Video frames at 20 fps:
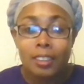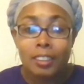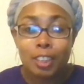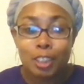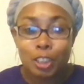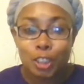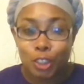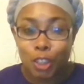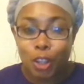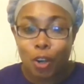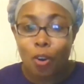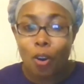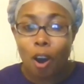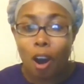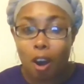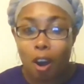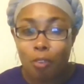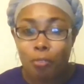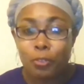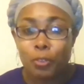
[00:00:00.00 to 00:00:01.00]
to show
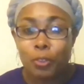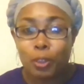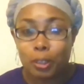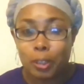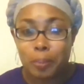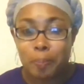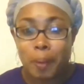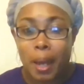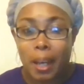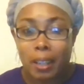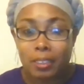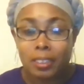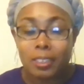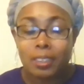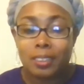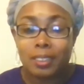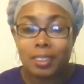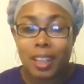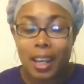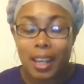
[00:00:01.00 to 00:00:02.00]
off your
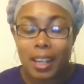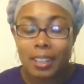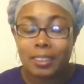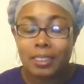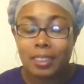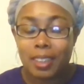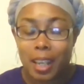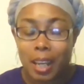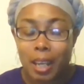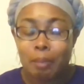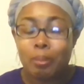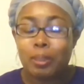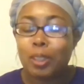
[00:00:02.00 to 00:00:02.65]
spouse's last name.